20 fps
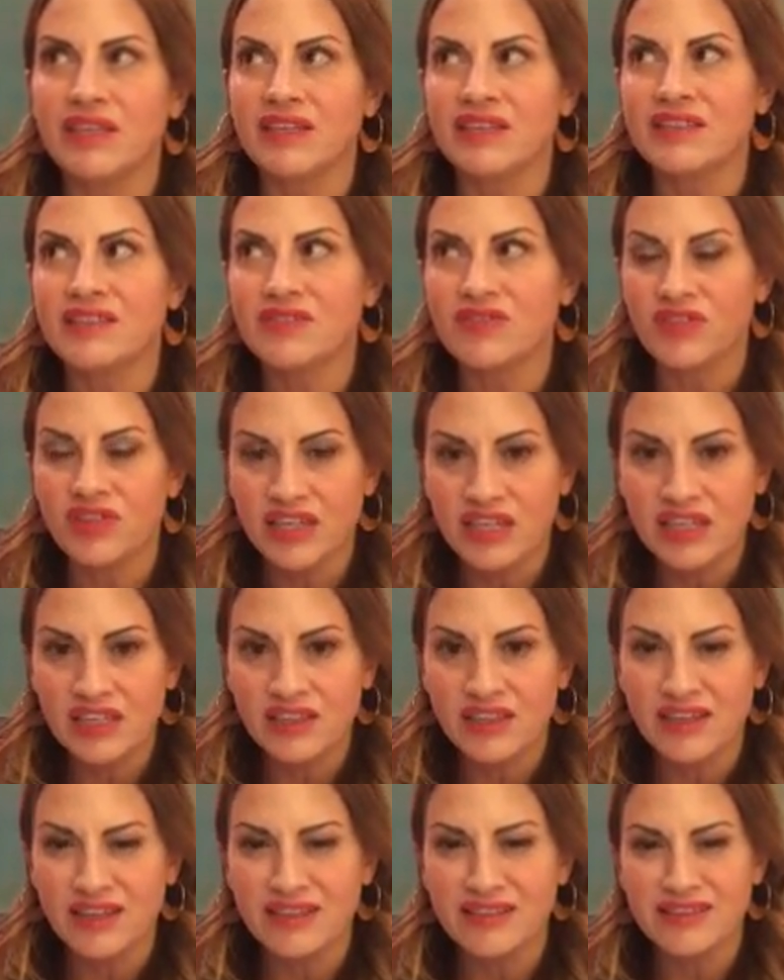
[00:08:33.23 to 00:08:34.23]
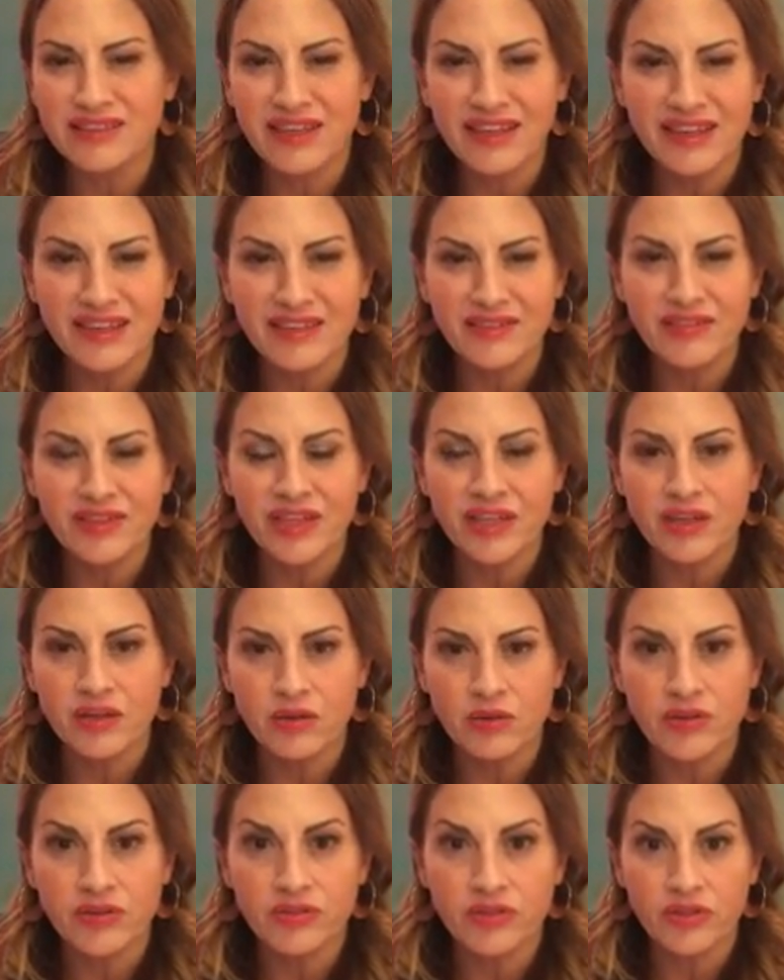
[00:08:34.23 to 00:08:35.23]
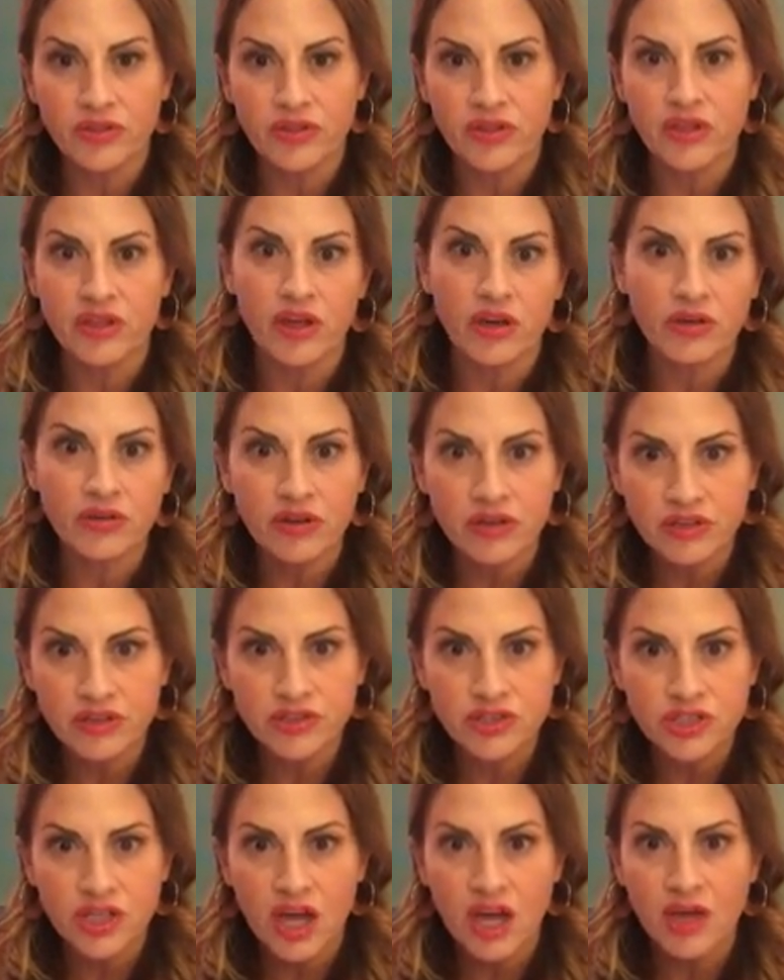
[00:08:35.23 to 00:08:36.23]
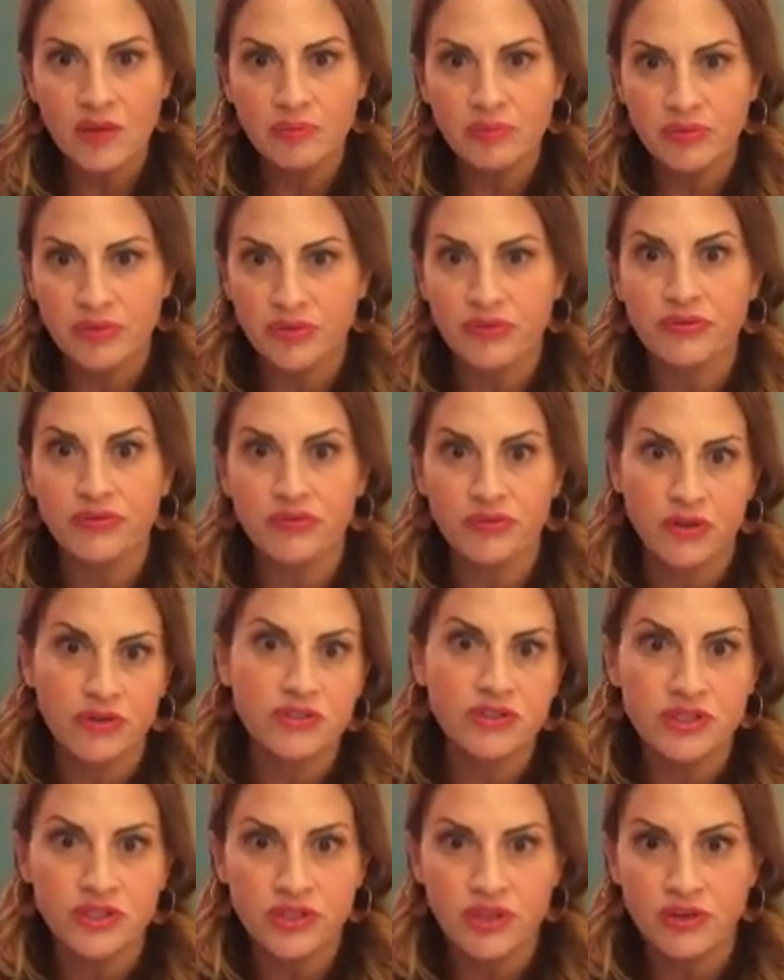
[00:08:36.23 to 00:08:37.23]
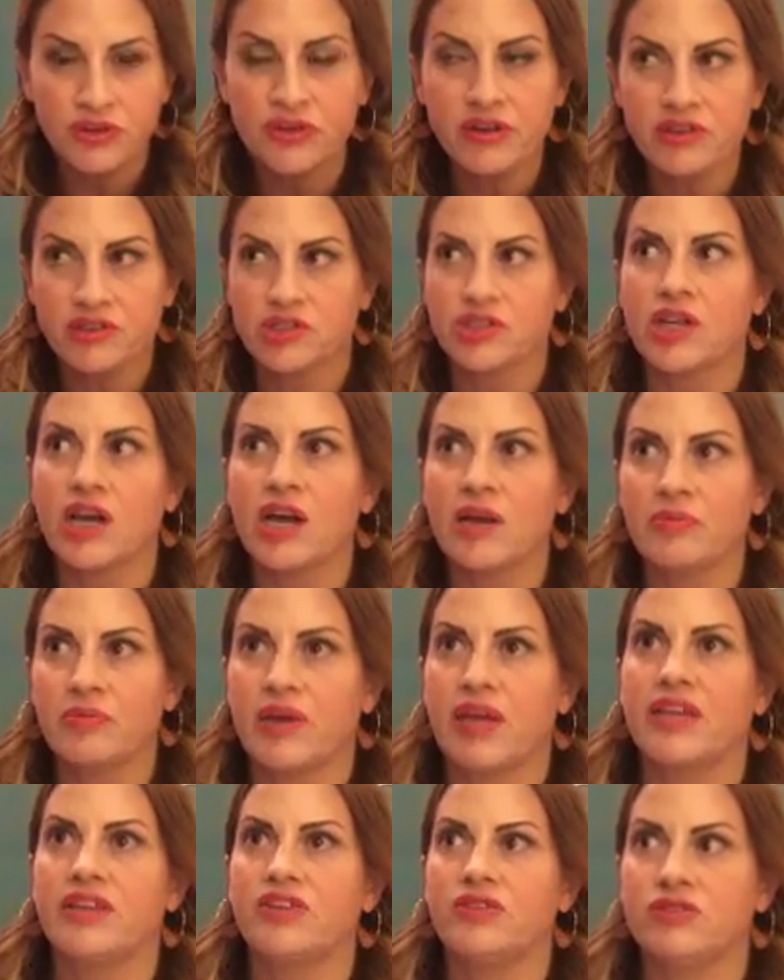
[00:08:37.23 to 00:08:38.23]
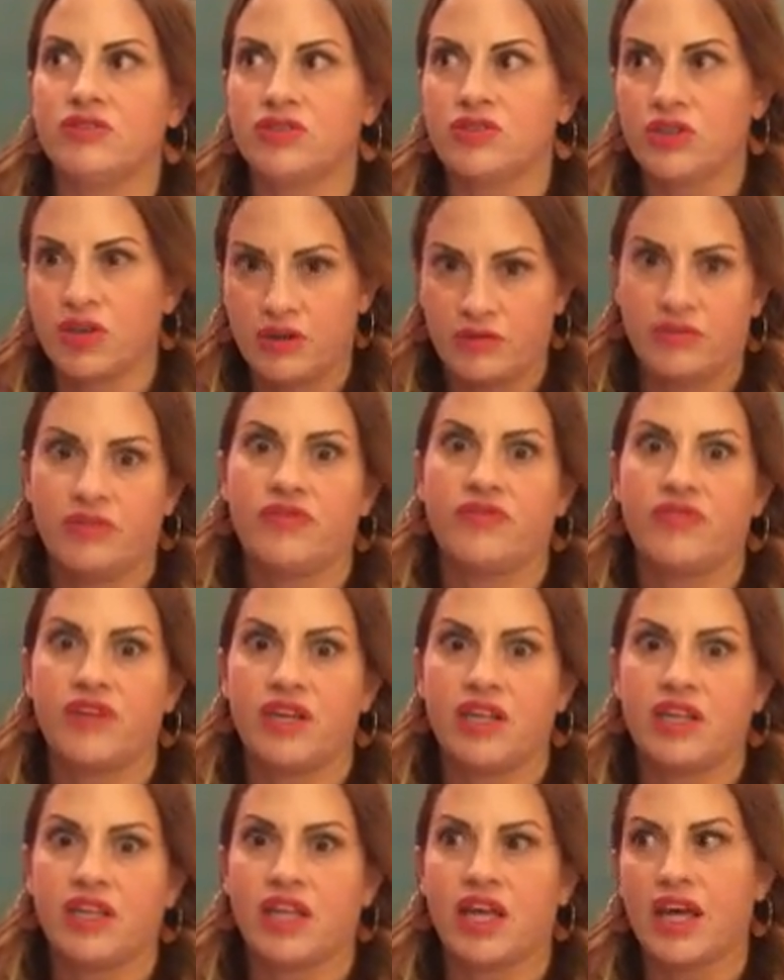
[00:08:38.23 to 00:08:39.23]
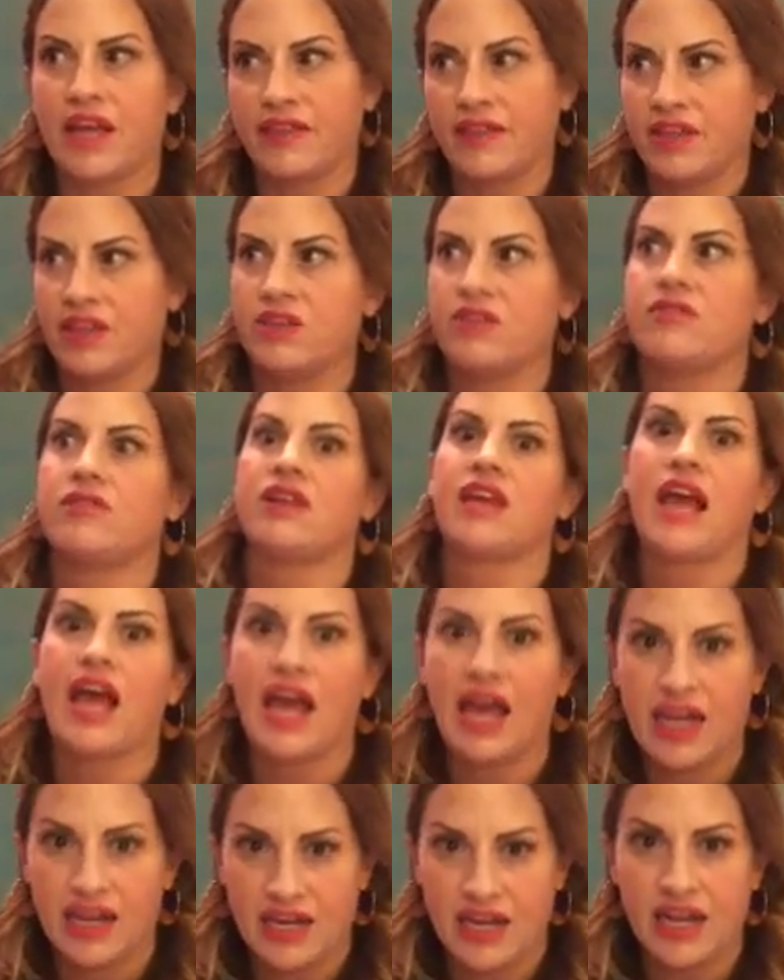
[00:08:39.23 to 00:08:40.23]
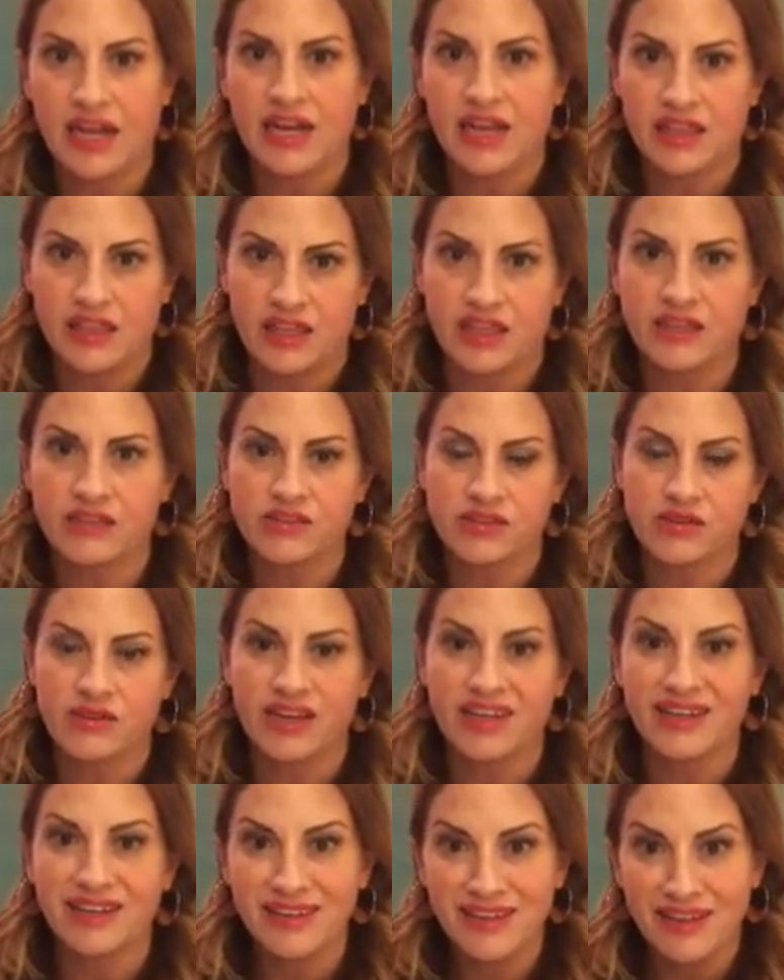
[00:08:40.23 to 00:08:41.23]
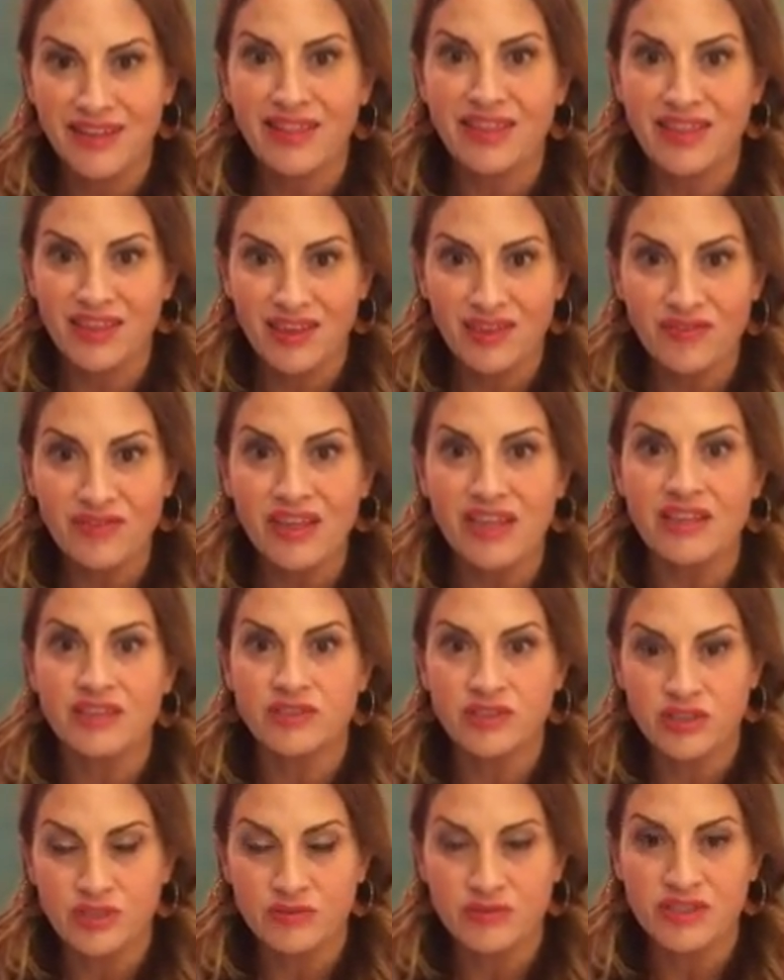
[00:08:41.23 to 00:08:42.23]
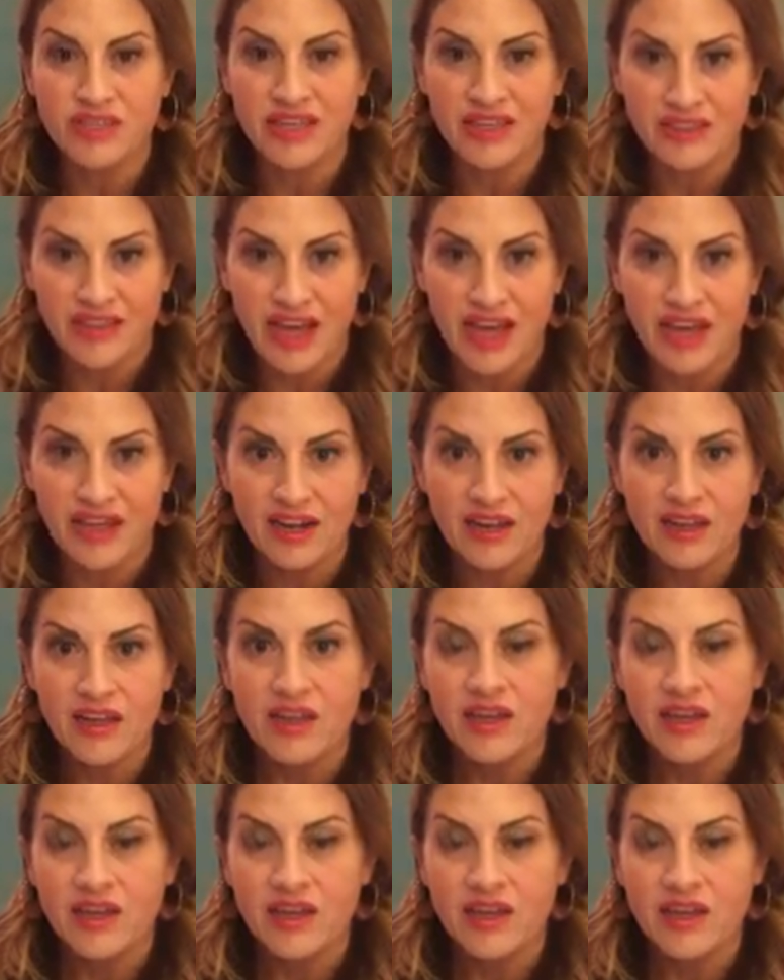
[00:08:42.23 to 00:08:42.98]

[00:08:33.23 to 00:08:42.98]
It's vanilla. It's kind of like going to the yogurt shop, the frozen yogurt shop, and you start with vanilla and then you can add anything to it. Think of it in terms like that.